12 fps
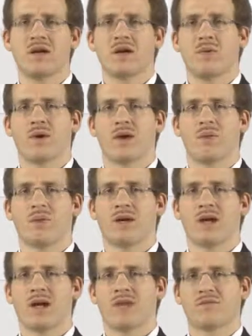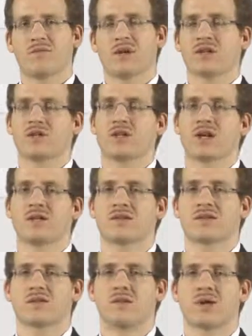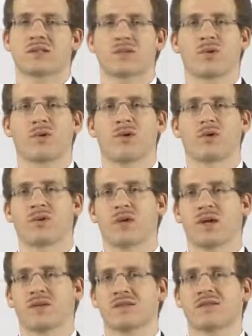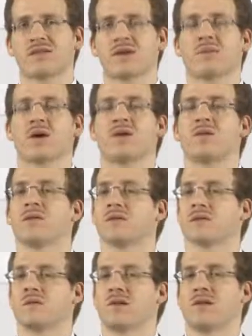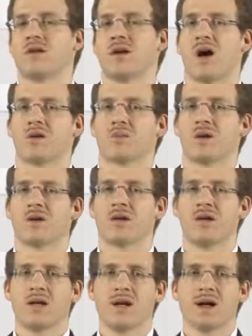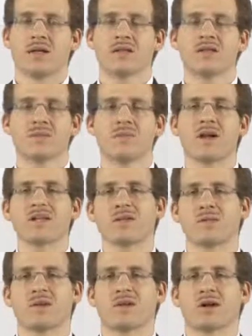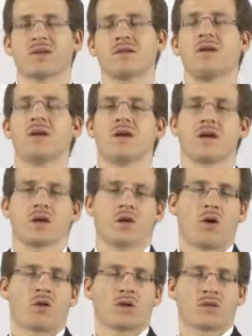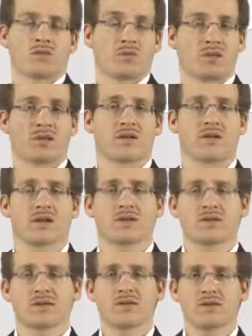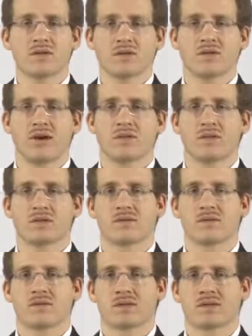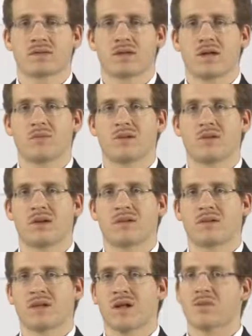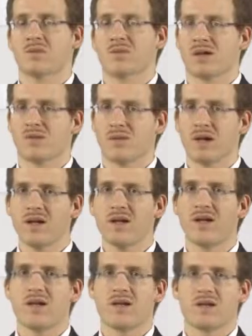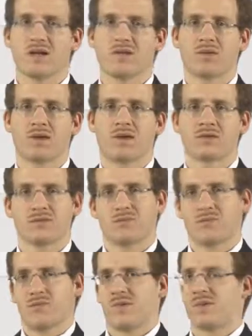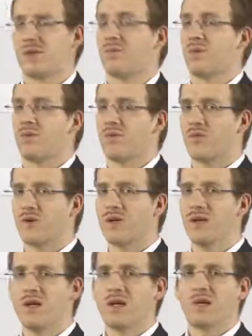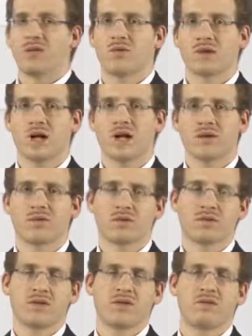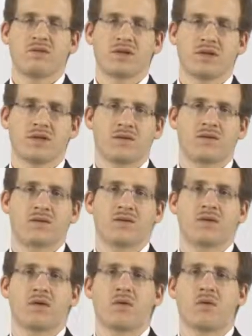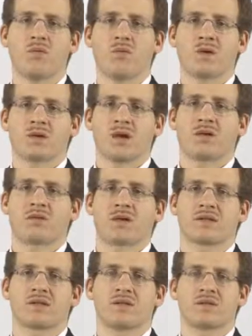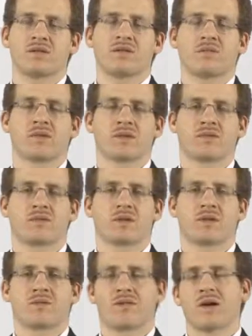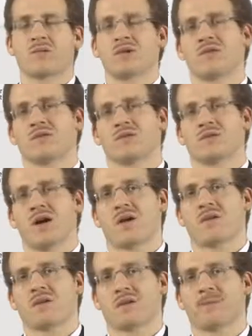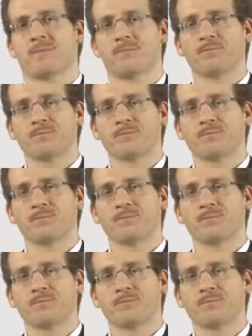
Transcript: where we have better chances to exploit existing parallelism in the hardware. And this must be done according to a particular execution environment. So this can't be done in an abstract way. Therefore, it's step number 3. You can only do that if you know what kind of execution environment you're targeting.